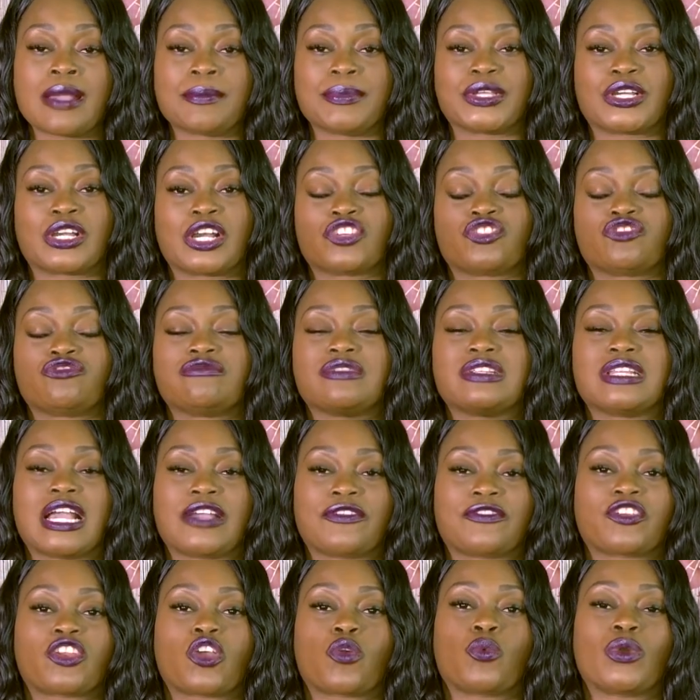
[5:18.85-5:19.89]
because you
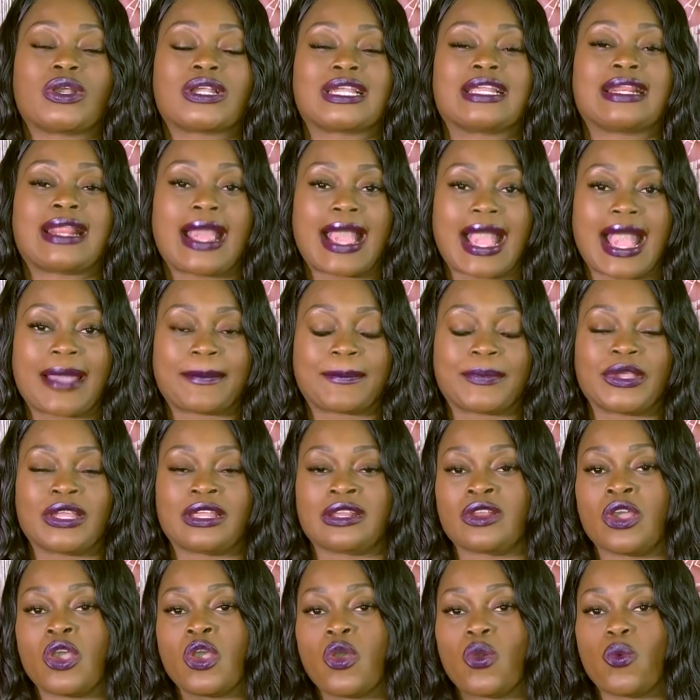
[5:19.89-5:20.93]
never know what can
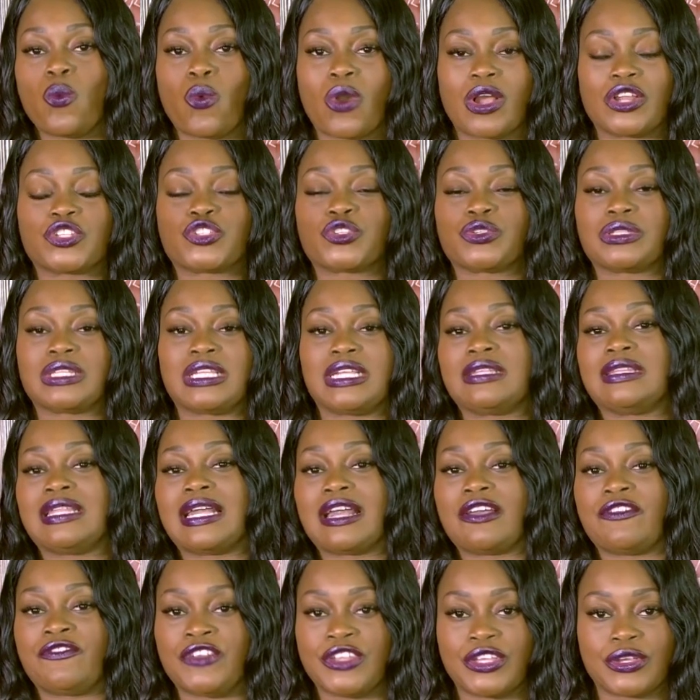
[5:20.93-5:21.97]
happen once you leave
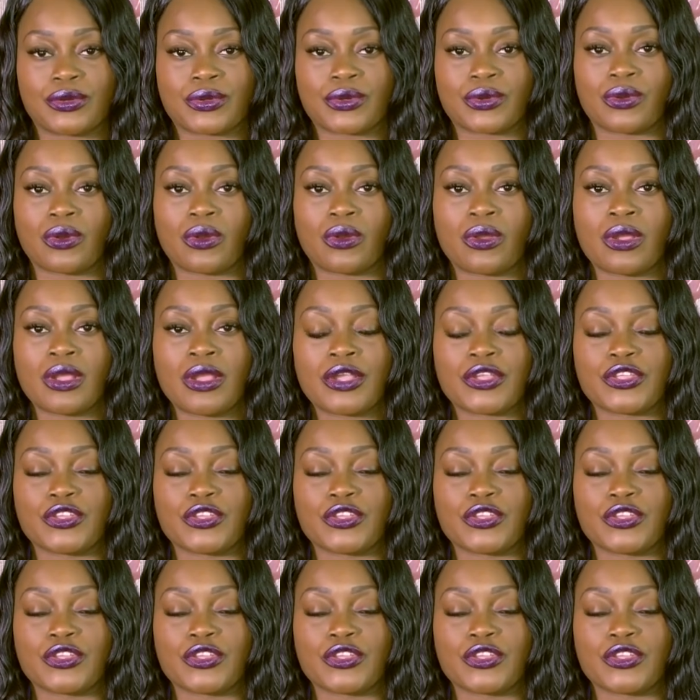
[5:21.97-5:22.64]
that vehicle.